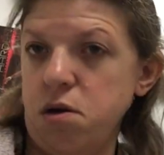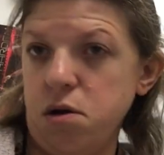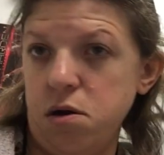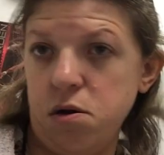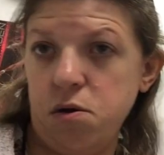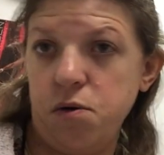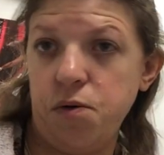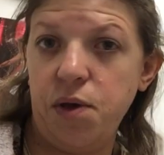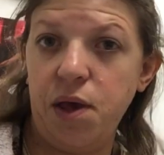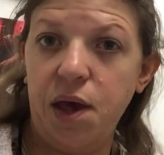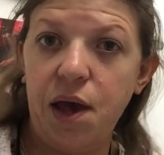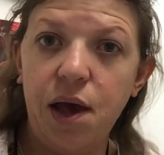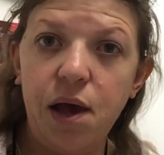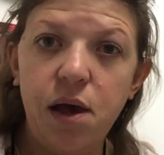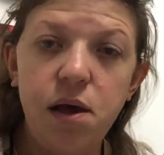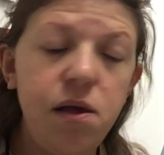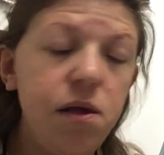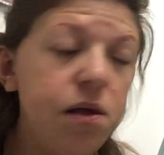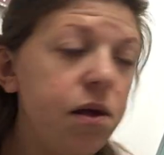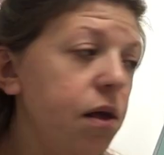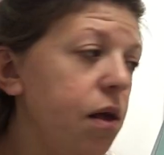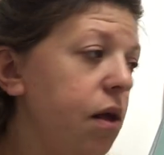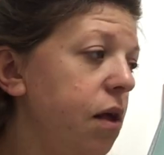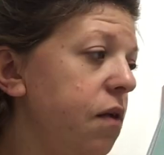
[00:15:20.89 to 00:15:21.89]
"Oh, yeah?"
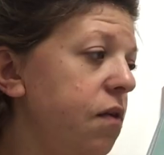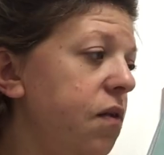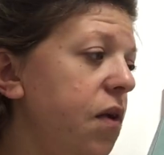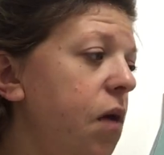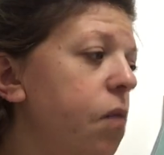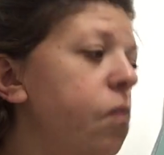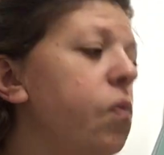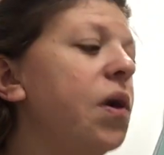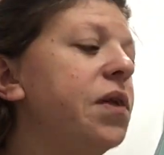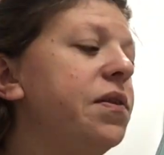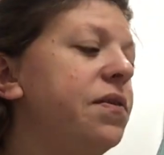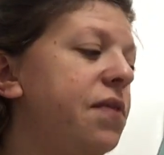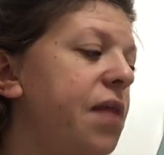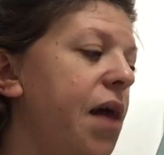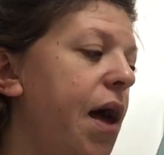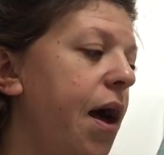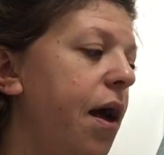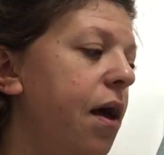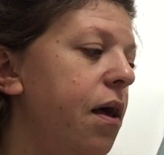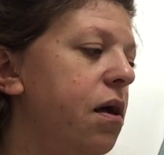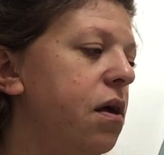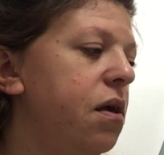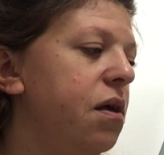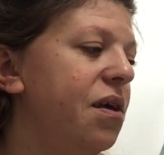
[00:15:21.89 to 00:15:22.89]
he said. "What's
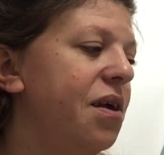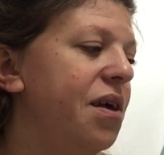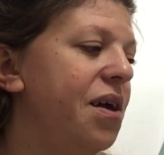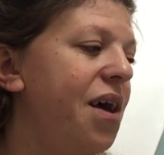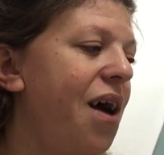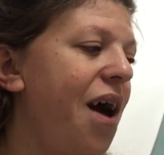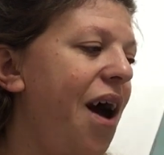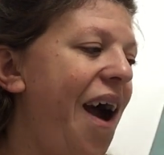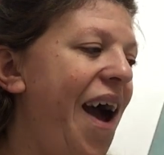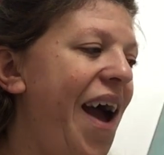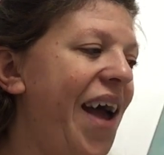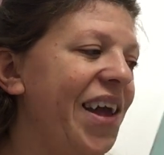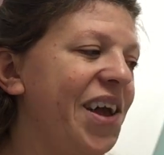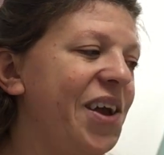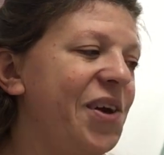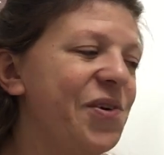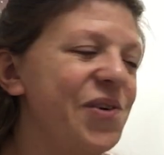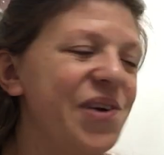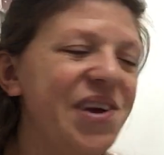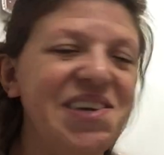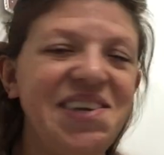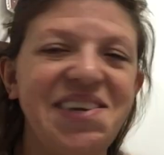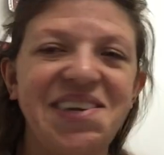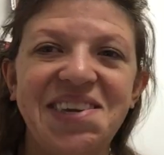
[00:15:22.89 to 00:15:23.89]
that?" I
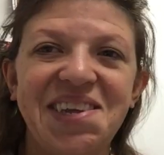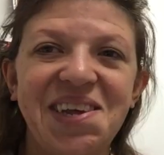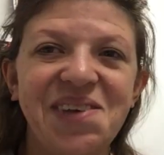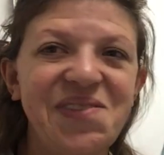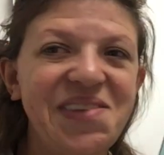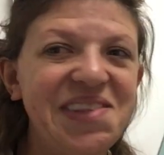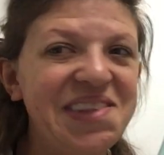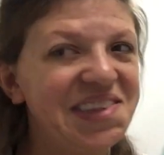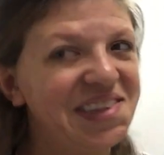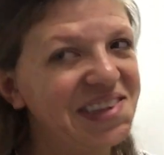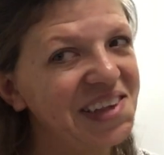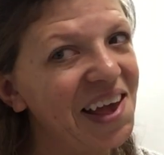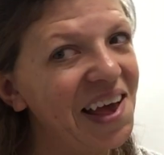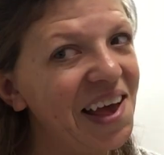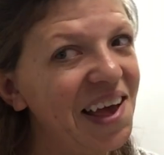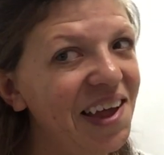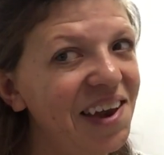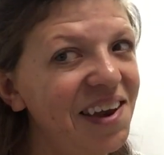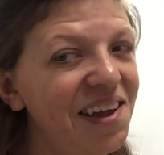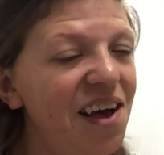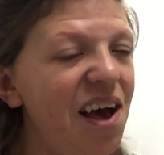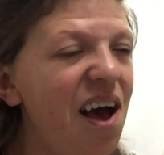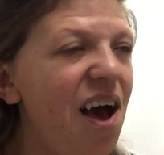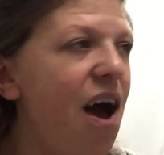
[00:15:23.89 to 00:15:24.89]
grinned at him and
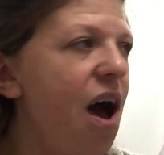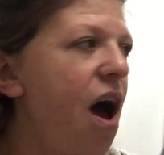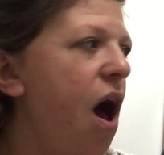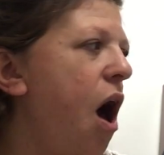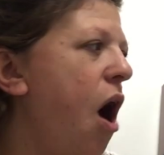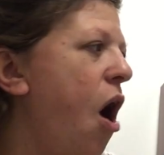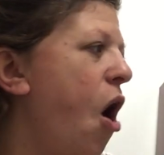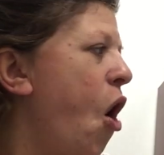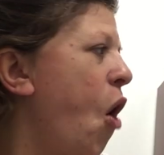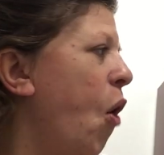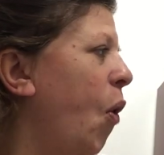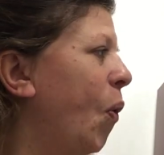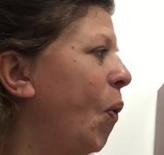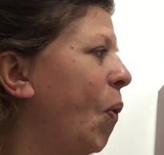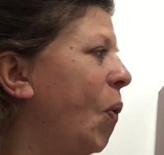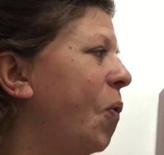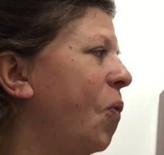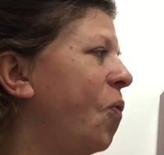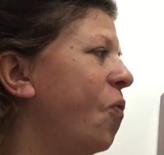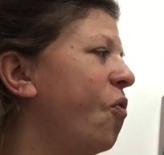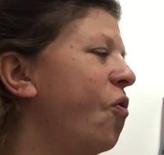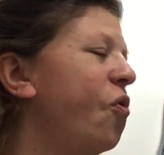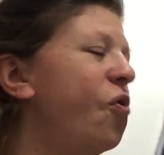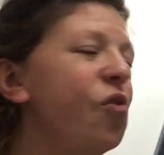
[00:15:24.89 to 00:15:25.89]
said,
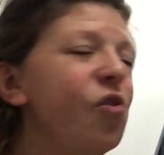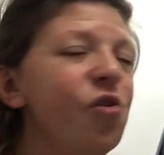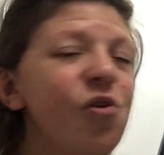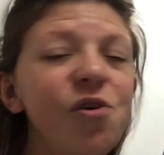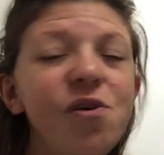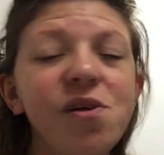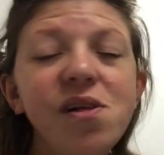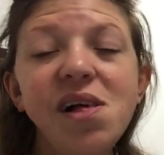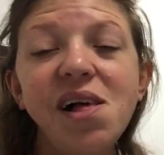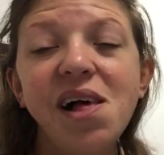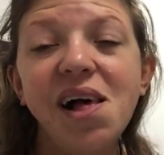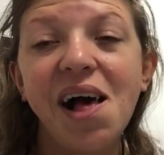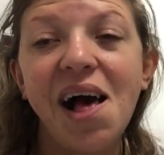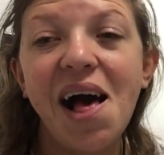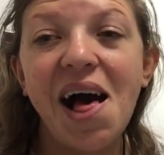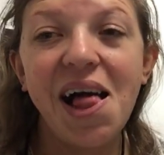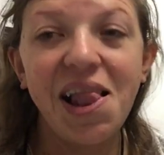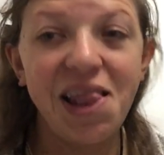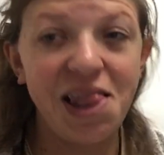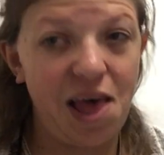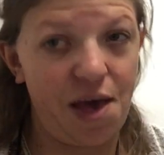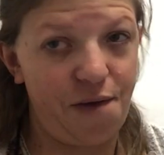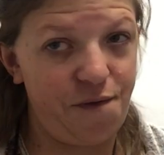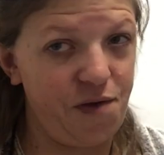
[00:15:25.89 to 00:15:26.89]
"Rule
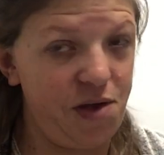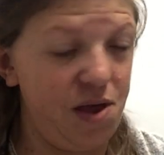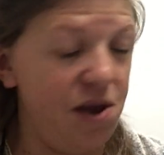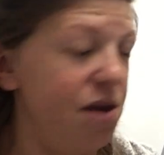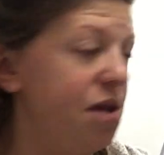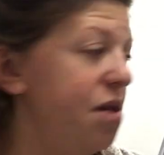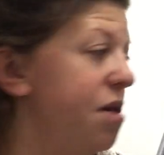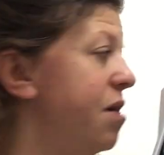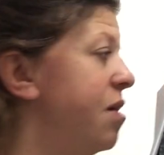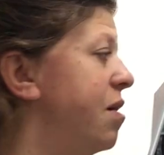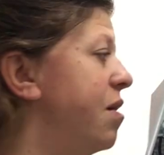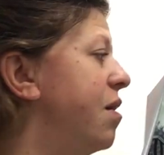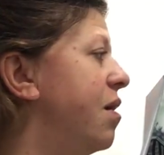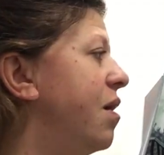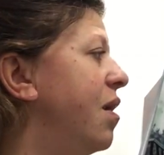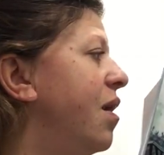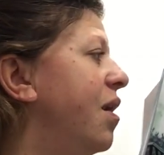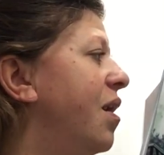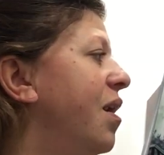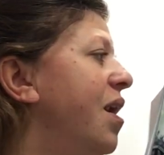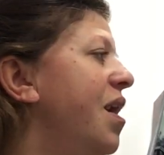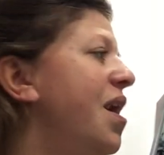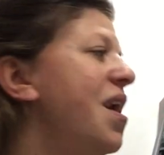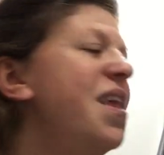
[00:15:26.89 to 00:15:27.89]
11.
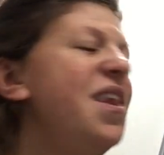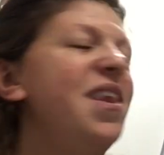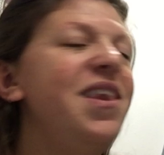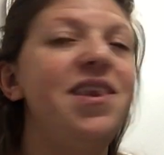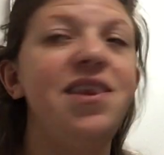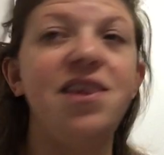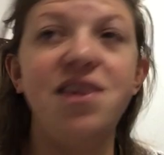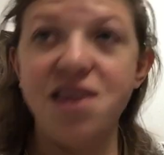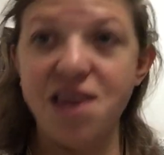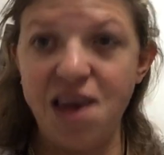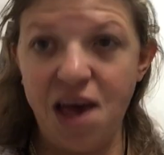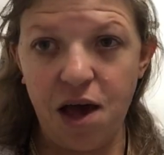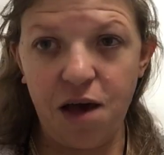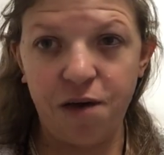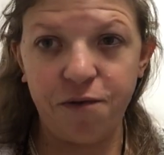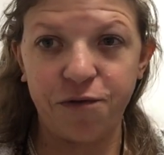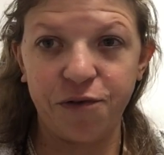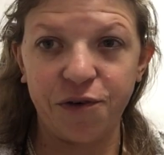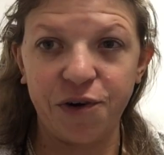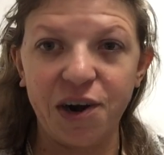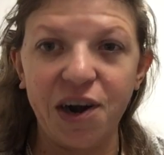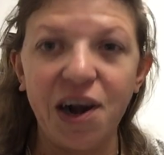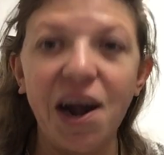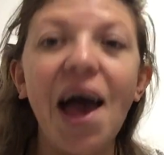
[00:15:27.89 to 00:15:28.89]

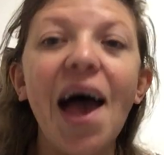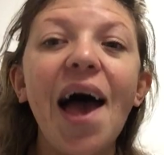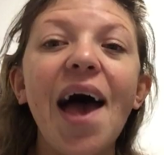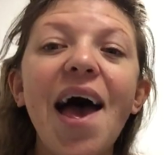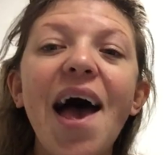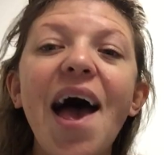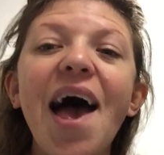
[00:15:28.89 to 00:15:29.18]
Never,